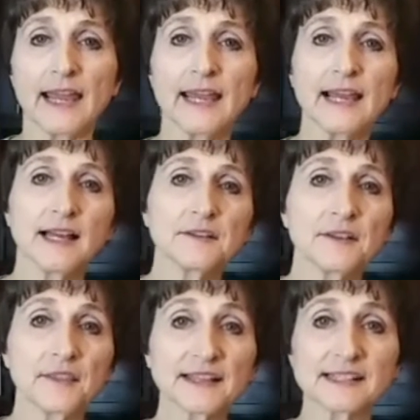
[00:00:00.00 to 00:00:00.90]

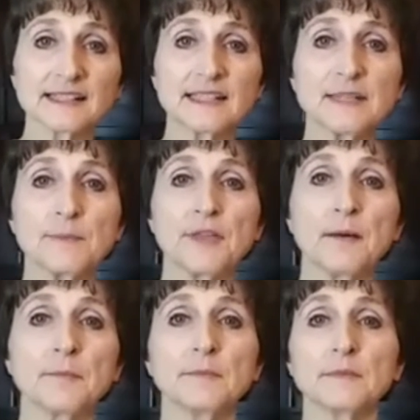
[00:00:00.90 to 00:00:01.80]
And that's to keep
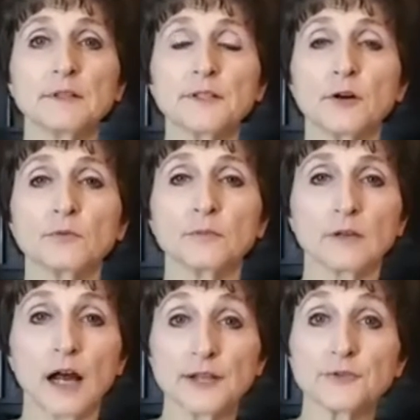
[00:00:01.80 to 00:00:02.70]
them,
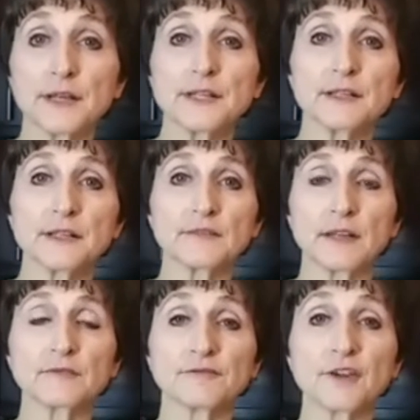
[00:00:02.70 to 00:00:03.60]
hydrated
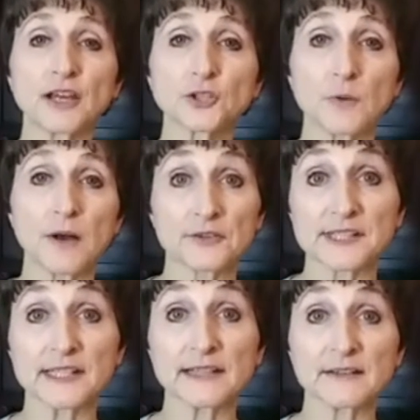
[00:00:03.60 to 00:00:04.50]
and fresh while they're
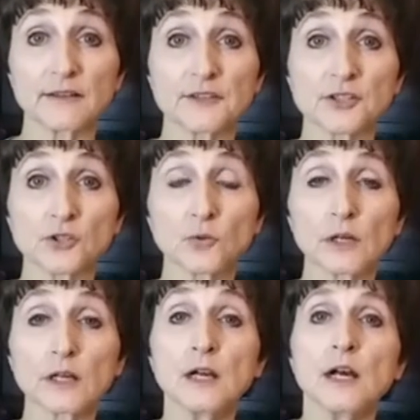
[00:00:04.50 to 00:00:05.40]
sitting there at the
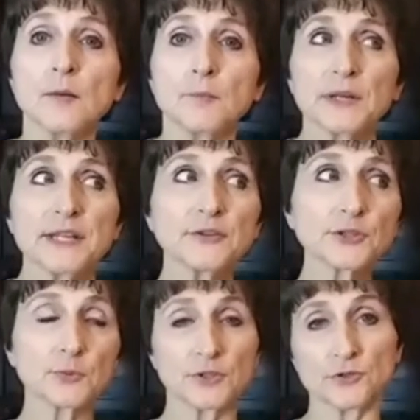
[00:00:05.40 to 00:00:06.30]
store. But
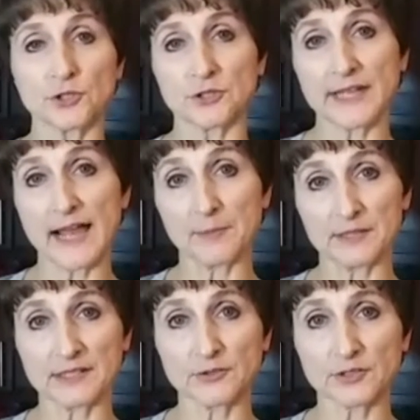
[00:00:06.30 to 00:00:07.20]
here's what usually
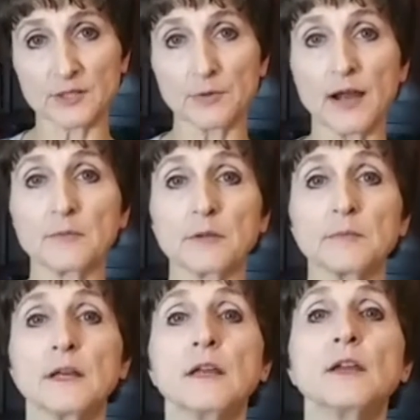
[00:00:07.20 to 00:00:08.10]
happens. Here's the problem.